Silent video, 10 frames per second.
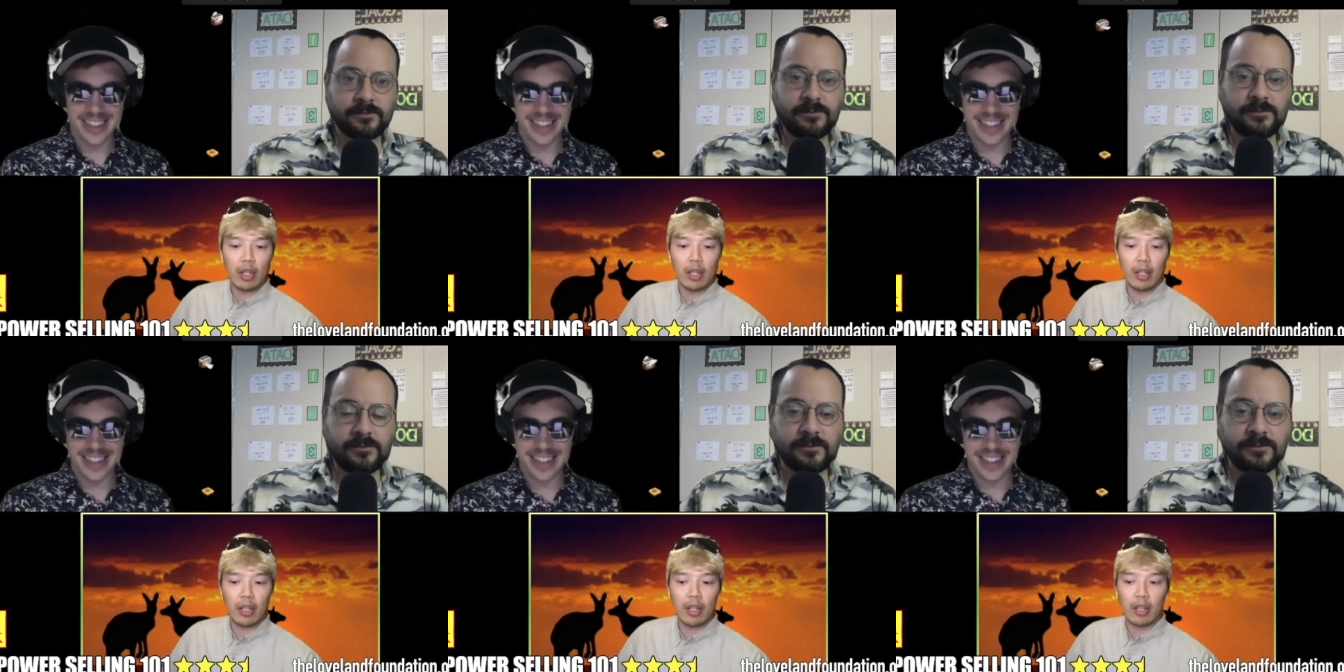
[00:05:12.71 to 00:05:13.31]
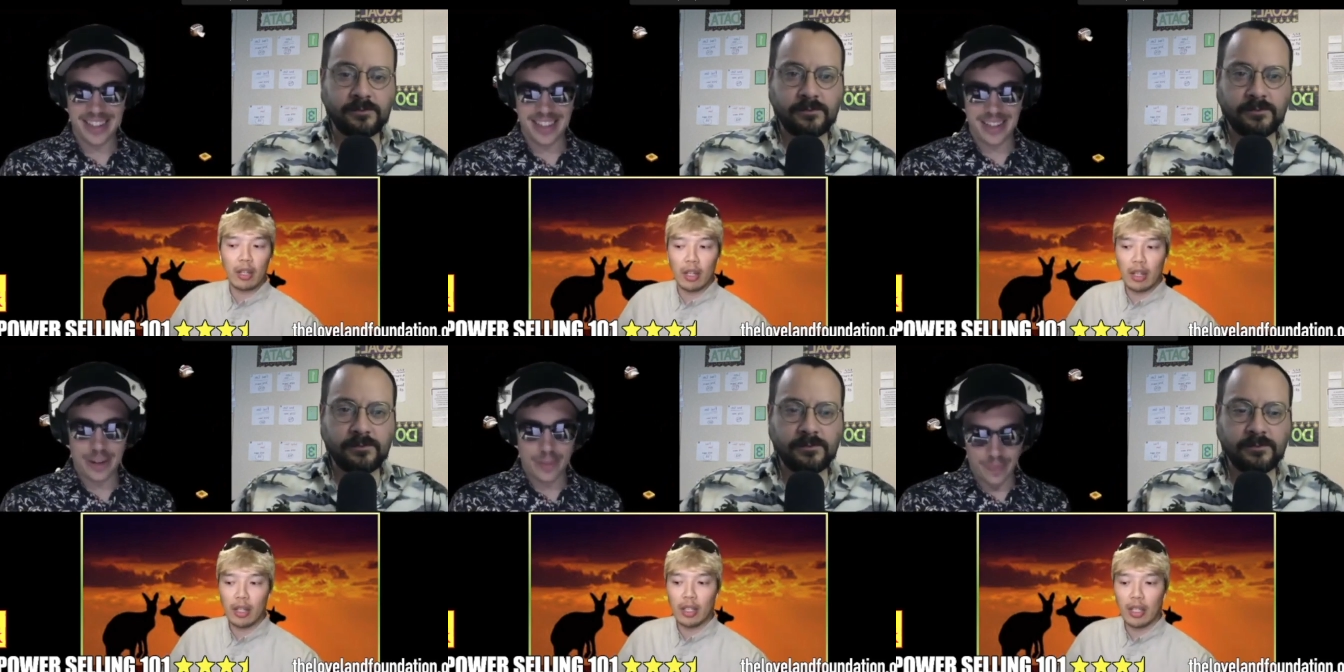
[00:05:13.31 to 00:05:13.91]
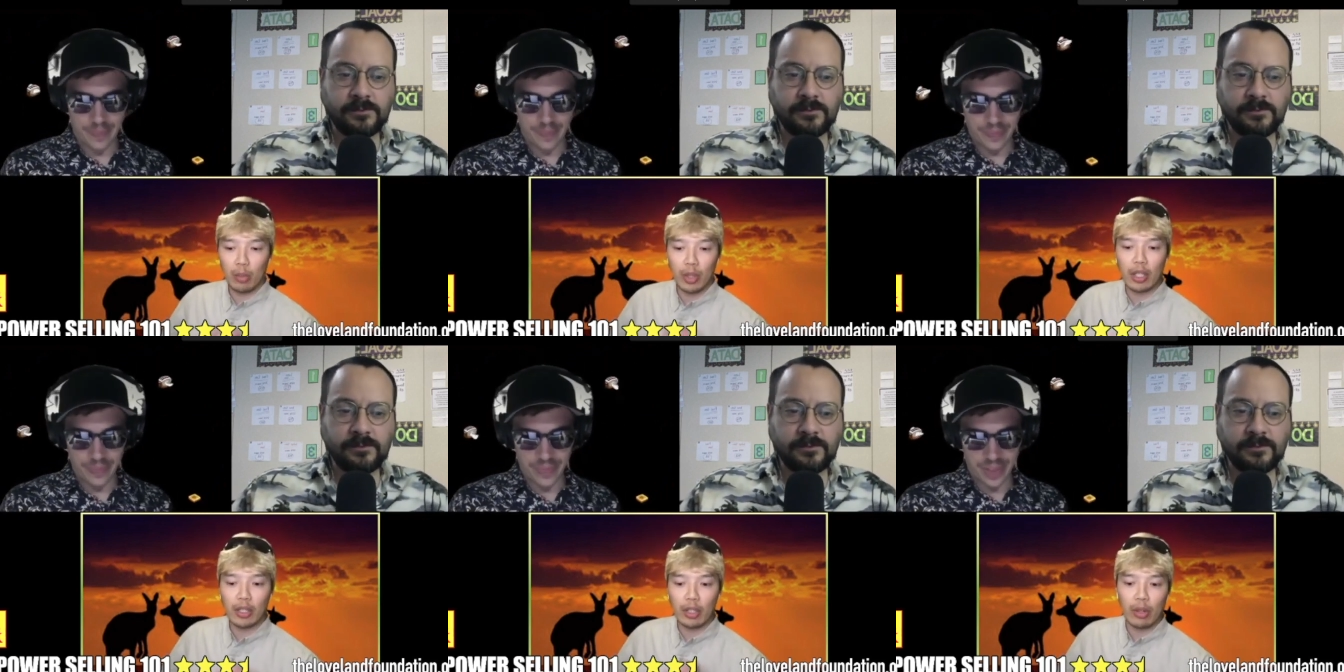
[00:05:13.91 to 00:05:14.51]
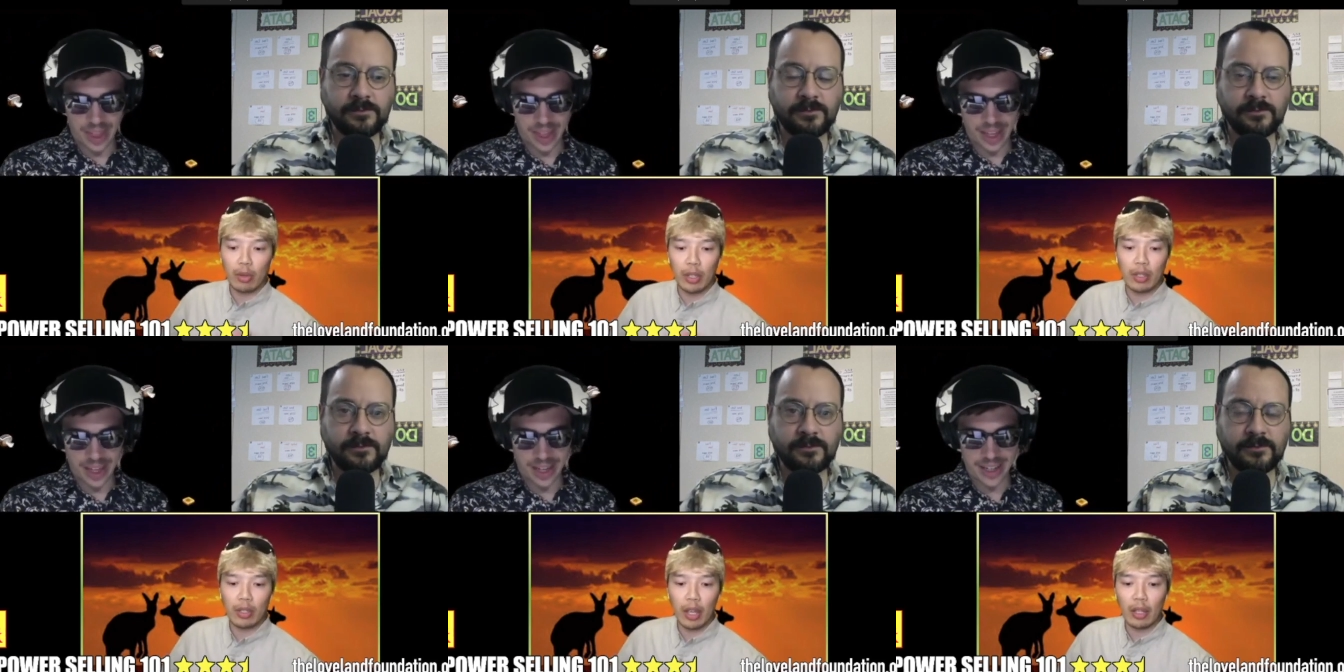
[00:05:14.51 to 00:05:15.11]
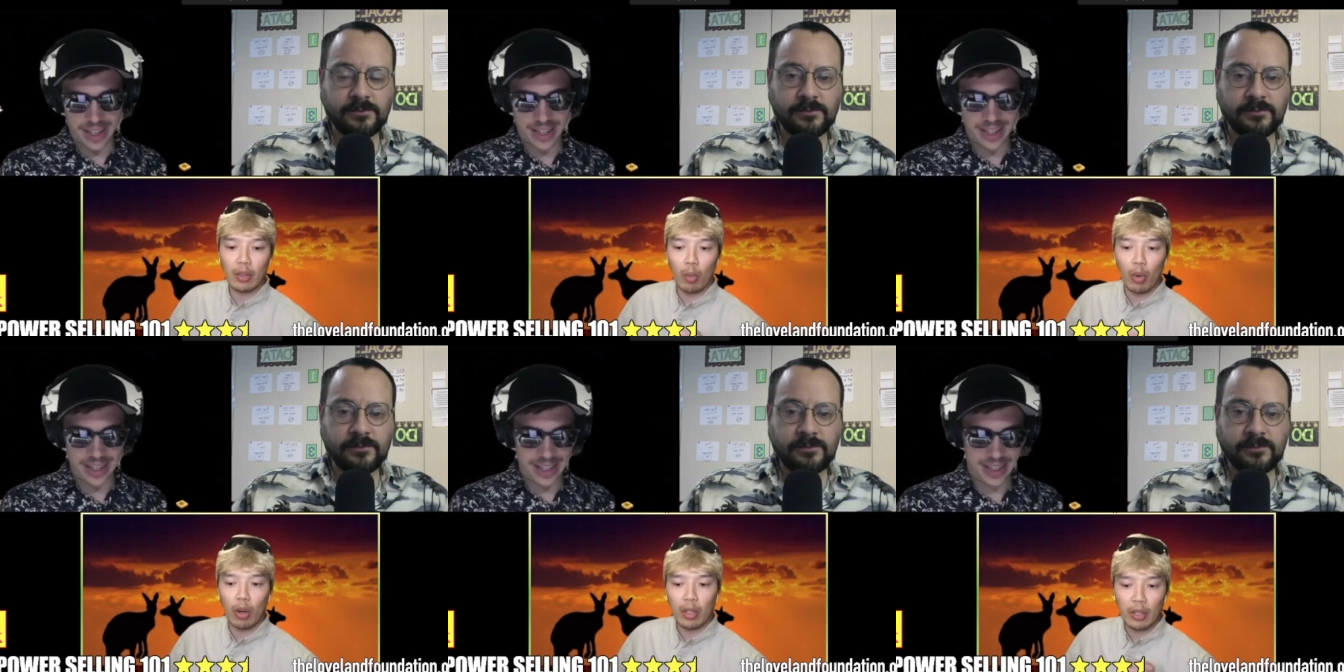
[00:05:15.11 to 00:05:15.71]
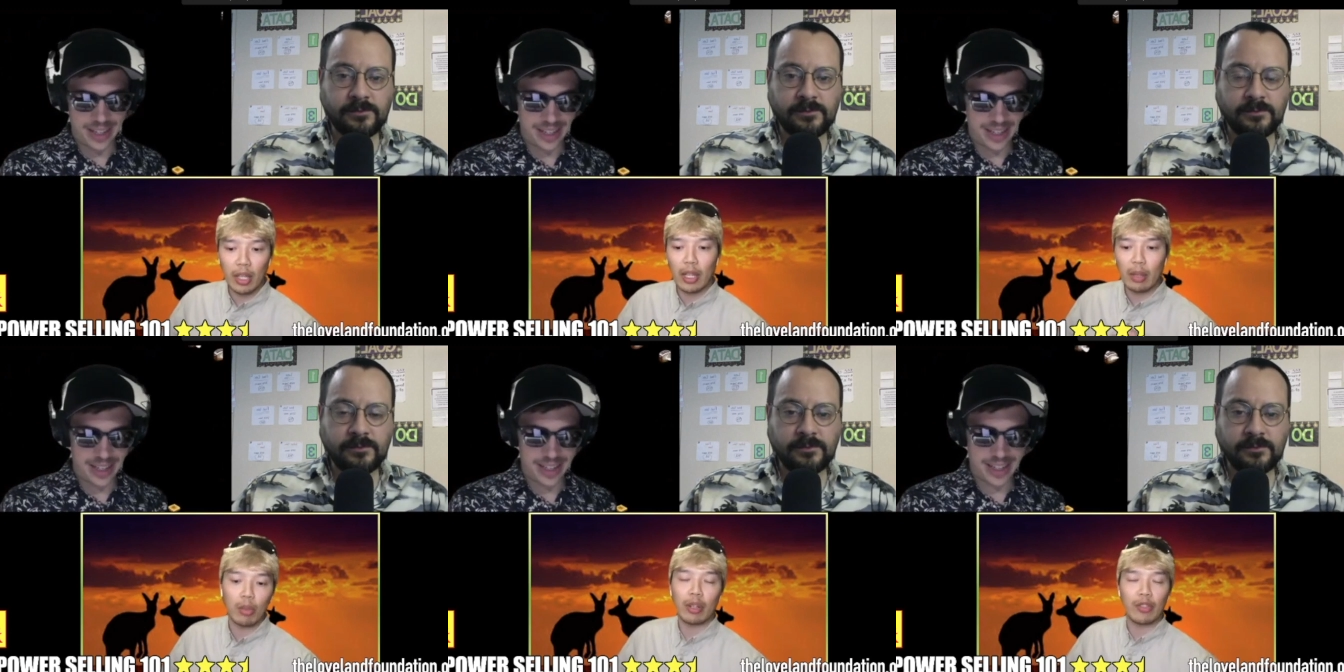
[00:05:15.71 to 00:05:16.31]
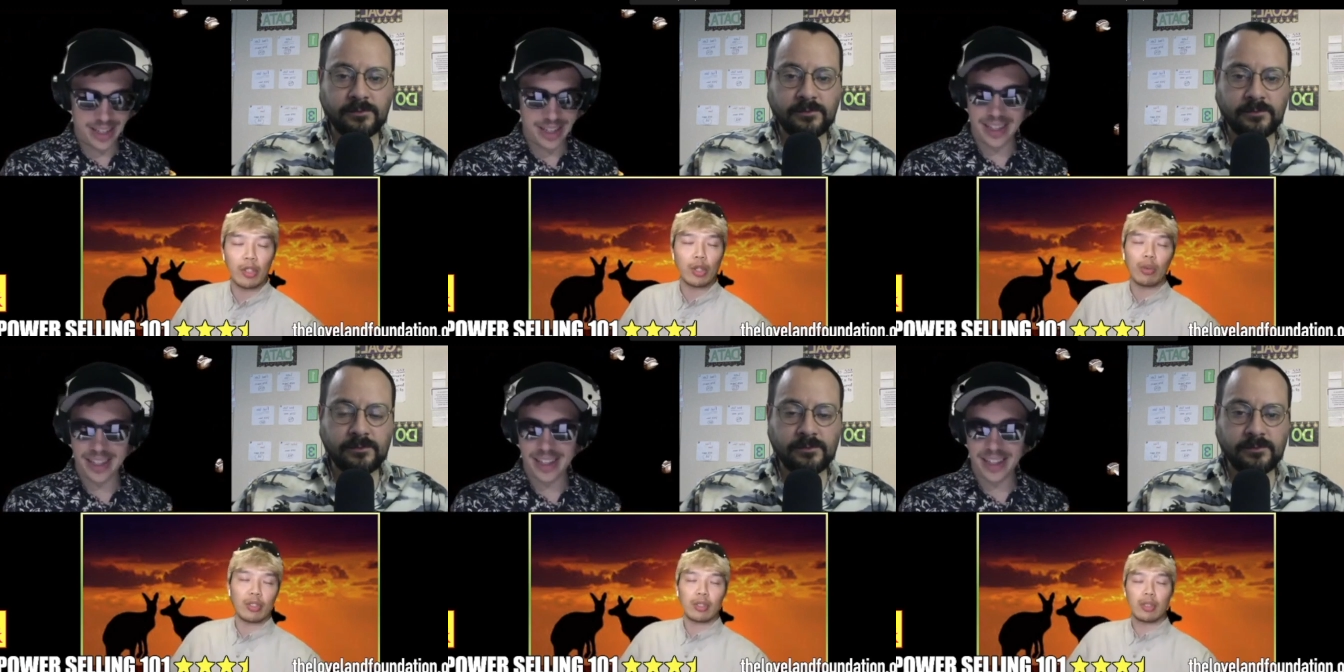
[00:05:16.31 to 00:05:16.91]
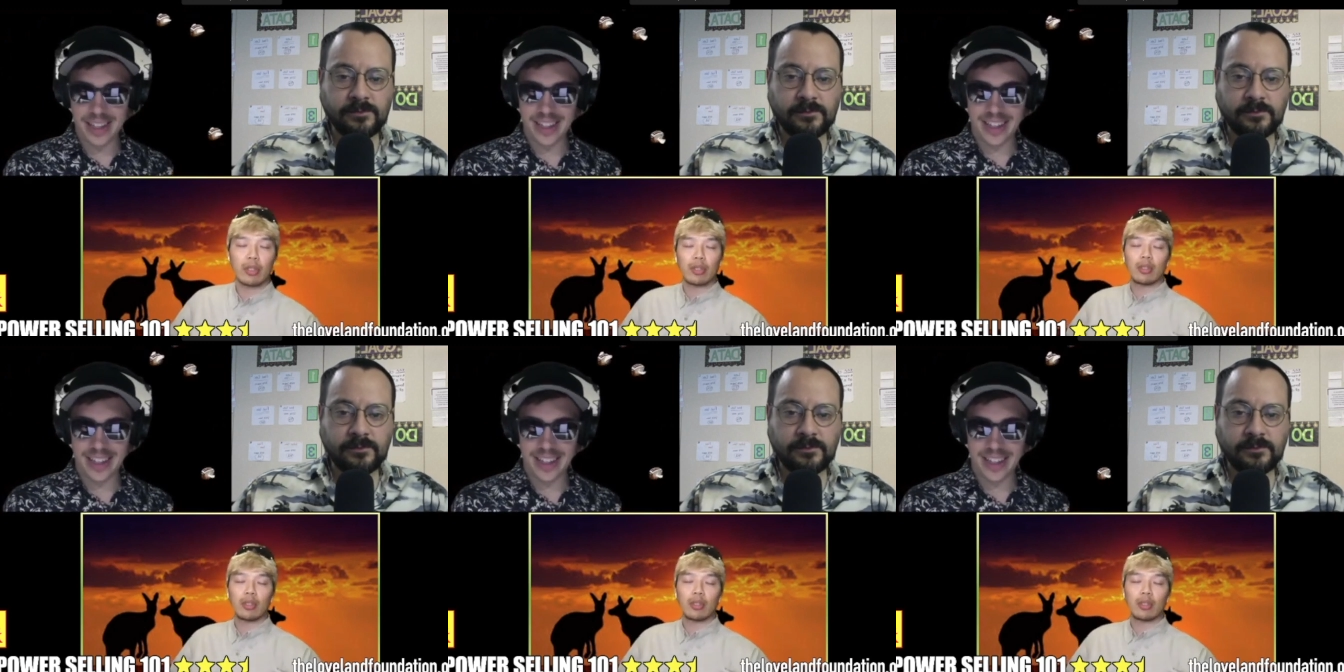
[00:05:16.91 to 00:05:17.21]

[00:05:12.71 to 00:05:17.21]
Speaker 1: Uh, I am willing to throw in a wild animal of your choice.